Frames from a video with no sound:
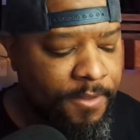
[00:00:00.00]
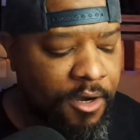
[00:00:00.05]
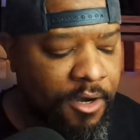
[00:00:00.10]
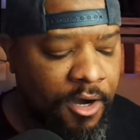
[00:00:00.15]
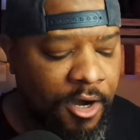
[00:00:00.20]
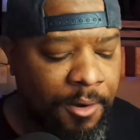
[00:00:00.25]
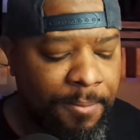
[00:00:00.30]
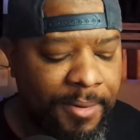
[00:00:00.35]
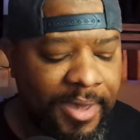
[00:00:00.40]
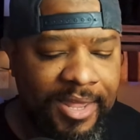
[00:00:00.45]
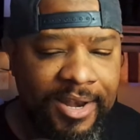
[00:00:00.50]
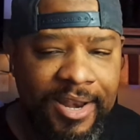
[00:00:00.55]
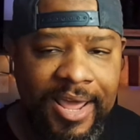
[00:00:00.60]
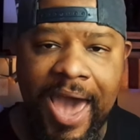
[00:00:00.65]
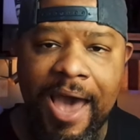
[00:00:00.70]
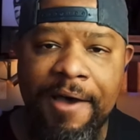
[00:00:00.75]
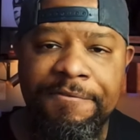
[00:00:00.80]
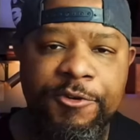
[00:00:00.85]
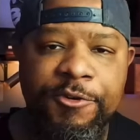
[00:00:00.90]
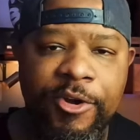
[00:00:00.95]
Um, and
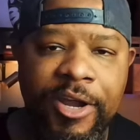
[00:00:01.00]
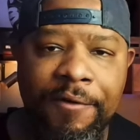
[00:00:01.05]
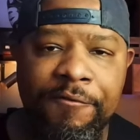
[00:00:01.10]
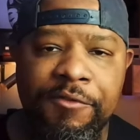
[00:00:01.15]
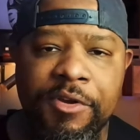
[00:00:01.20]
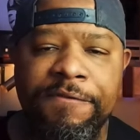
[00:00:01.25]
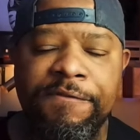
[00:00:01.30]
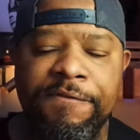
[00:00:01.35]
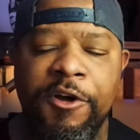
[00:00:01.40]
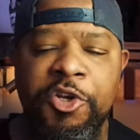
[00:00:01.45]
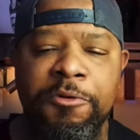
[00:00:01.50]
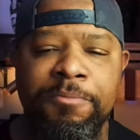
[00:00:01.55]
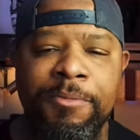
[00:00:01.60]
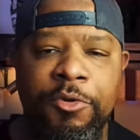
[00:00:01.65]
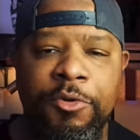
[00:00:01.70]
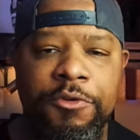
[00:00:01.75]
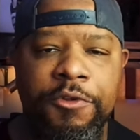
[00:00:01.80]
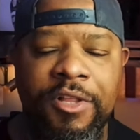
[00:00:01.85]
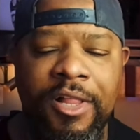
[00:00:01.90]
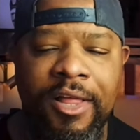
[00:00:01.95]
after every
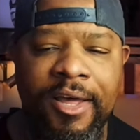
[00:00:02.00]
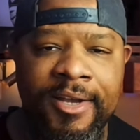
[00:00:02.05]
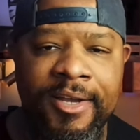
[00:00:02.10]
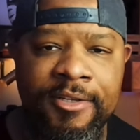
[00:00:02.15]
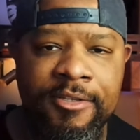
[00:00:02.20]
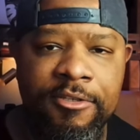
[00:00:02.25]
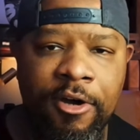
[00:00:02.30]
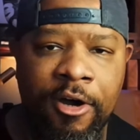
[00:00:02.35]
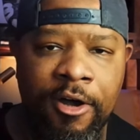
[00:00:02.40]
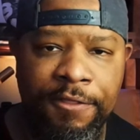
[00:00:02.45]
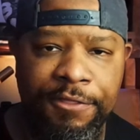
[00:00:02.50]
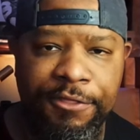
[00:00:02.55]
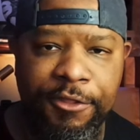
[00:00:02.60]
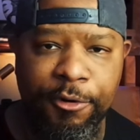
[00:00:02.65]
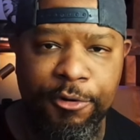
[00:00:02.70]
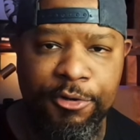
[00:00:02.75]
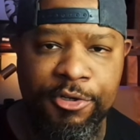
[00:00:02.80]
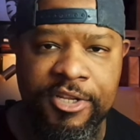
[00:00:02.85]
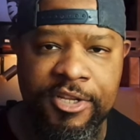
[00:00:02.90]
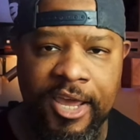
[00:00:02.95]
fundamentals class on
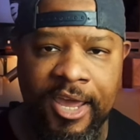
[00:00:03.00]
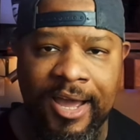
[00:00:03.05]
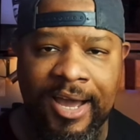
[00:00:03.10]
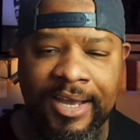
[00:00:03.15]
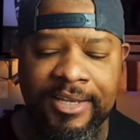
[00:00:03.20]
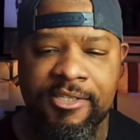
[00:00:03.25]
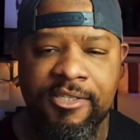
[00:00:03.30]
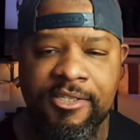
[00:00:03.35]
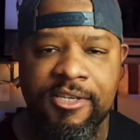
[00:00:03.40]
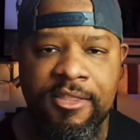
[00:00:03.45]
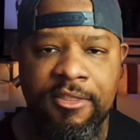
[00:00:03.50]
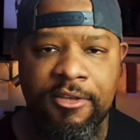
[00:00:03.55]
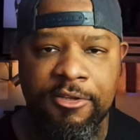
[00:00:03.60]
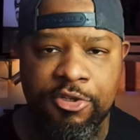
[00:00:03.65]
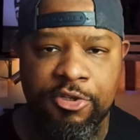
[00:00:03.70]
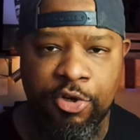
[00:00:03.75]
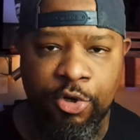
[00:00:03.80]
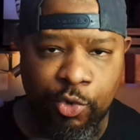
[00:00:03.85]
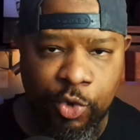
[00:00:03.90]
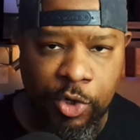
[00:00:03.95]
Thursday, I see
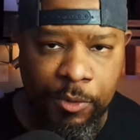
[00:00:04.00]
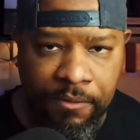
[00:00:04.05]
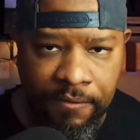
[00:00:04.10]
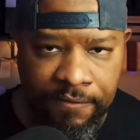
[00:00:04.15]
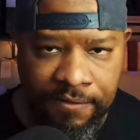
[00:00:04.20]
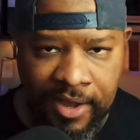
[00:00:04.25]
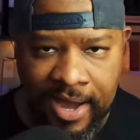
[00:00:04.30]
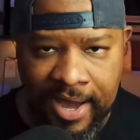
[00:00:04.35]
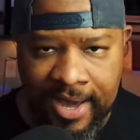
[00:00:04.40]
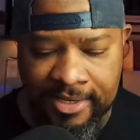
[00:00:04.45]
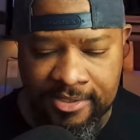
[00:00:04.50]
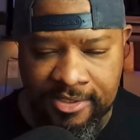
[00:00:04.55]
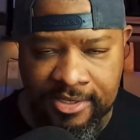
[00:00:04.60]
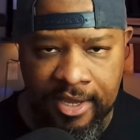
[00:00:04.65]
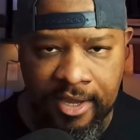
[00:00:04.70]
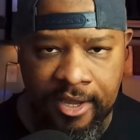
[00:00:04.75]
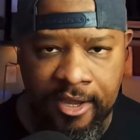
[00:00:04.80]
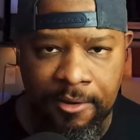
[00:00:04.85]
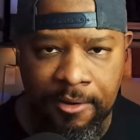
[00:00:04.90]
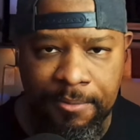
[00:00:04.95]
this group of guys
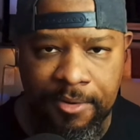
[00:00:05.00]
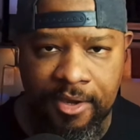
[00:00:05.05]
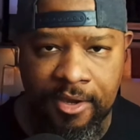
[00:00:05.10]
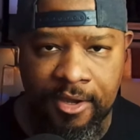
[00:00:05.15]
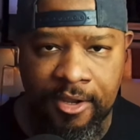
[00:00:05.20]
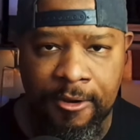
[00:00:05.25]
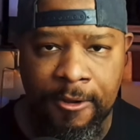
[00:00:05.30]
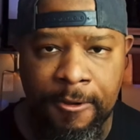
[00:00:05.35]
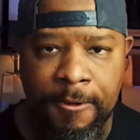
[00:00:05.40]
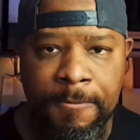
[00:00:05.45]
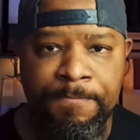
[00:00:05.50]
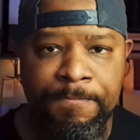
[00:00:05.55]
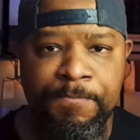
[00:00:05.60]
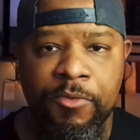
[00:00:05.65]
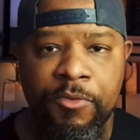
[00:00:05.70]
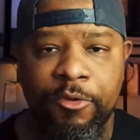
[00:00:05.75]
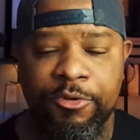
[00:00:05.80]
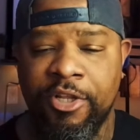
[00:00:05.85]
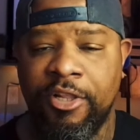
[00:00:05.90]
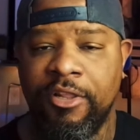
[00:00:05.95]
that come in.
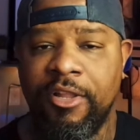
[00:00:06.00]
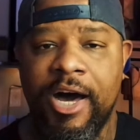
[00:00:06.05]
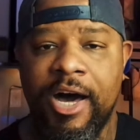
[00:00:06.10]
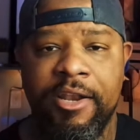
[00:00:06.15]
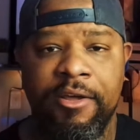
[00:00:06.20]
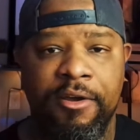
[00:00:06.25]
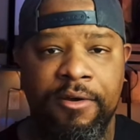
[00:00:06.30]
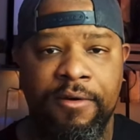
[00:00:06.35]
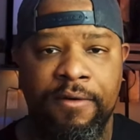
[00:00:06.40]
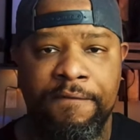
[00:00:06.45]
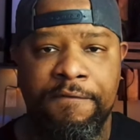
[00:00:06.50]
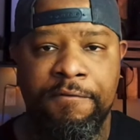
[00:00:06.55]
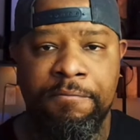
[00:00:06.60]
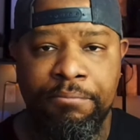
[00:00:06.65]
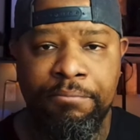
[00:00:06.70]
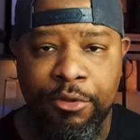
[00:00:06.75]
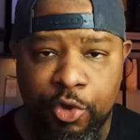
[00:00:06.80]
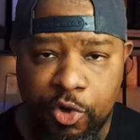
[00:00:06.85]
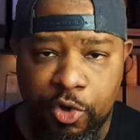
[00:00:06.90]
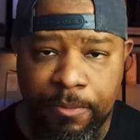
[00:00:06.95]
There's a lot of
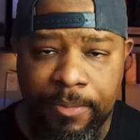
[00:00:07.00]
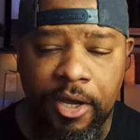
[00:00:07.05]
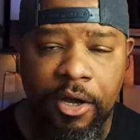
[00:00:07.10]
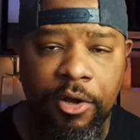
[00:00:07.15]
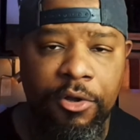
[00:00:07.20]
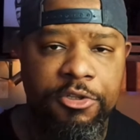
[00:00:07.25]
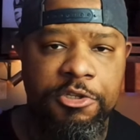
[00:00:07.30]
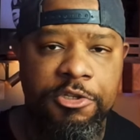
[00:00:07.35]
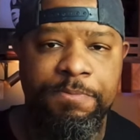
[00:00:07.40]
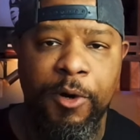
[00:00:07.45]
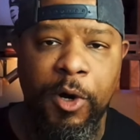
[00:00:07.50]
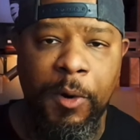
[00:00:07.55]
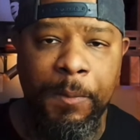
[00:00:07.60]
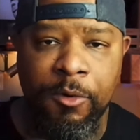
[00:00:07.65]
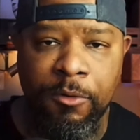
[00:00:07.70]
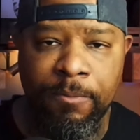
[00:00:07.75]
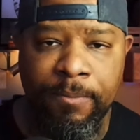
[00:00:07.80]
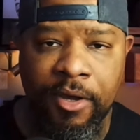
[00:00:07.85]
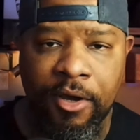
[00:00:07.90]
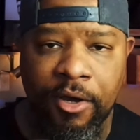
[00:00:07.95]
blue belts,
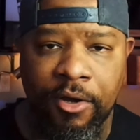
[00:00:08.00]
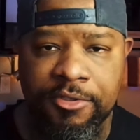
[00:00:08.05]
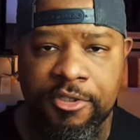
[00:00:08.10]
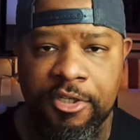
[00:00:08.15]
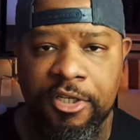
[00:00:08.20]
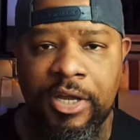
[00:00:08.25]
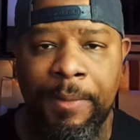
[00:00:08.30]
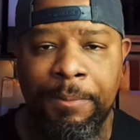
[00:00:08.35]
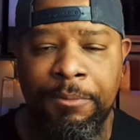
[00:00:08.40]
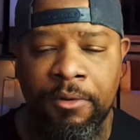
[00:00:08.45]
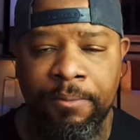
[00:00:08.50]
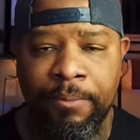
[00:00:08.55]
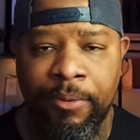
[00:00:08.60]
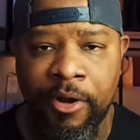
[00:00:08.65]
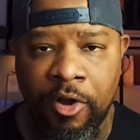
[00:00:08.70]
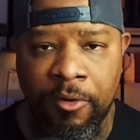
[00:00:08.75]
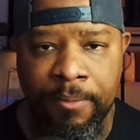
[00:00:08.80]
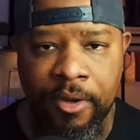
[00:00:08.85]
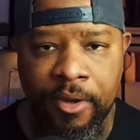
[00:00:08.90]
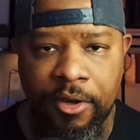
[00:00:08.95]
purple belts, a couple of
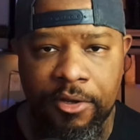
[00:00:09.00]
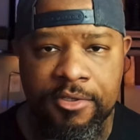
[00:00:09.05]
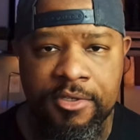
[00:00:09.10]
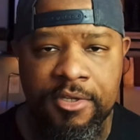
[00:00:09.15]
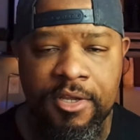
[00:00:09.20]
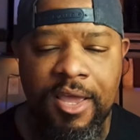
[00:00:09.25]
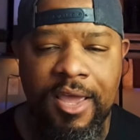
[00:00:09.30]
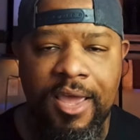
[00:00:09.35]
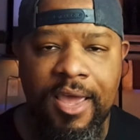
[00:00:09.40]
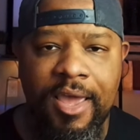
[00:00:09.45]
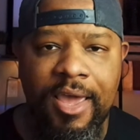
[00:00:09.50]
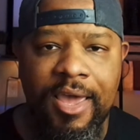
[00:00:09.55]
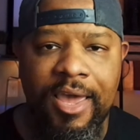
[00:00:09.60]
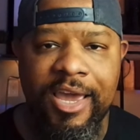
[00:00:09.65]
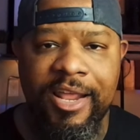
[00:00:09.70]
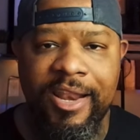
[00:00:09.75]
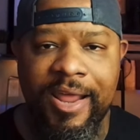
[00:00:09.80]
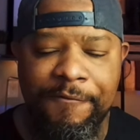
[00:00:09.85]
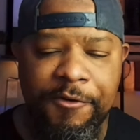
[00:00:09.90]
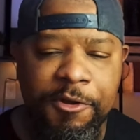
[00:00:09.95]
brown belts,
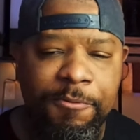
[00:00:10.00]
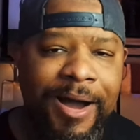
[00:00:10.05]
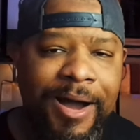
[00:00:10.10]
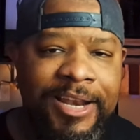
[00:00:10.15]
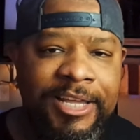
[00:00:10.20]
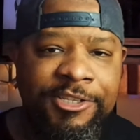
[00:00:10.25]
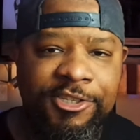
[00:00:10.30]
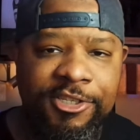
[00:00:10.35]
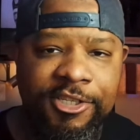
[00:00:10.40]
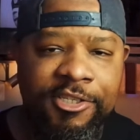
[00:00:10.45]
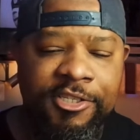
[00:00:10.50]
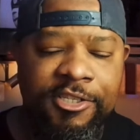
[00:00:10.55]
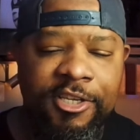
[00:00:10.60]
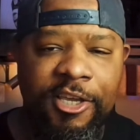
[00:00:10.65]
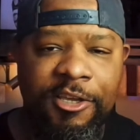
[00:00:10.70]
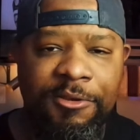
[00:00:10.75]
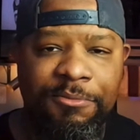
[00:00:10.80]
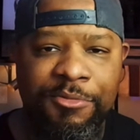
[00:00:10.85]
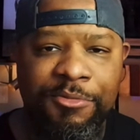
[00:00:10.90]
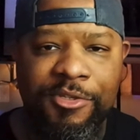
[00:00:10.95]
and everybody just
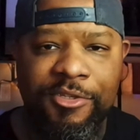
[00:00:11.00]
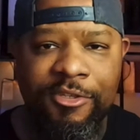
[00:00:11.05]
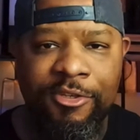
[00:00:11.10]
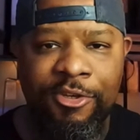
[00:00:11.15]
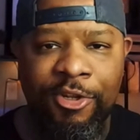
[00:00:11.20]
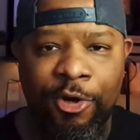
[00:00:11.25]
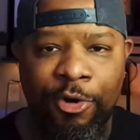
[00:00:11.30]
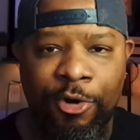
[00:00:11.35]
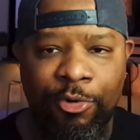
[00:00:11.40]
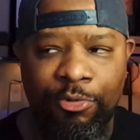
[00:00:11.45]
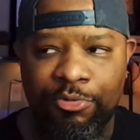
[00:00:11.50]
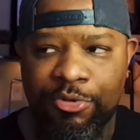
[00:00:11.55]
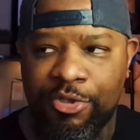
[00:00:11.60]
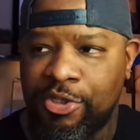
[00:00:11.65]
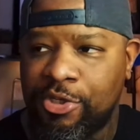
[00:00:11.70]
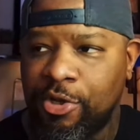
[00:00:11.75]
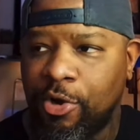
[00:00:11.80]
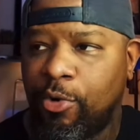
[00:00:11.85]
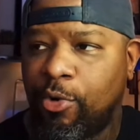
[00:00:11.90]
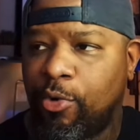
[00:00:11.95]
seems, you know,
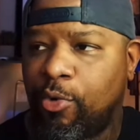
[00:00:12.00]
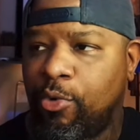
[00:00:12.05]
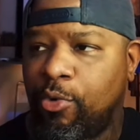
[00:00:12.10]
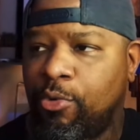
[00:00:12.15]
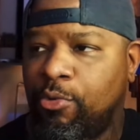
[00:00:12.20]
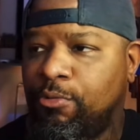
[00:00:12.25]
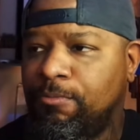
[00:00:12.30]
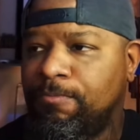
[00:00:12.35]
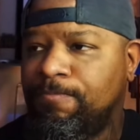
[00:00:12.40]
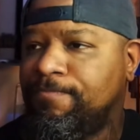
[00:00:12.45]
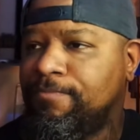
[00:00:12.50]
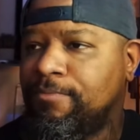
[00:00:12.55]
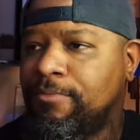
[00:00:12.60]
so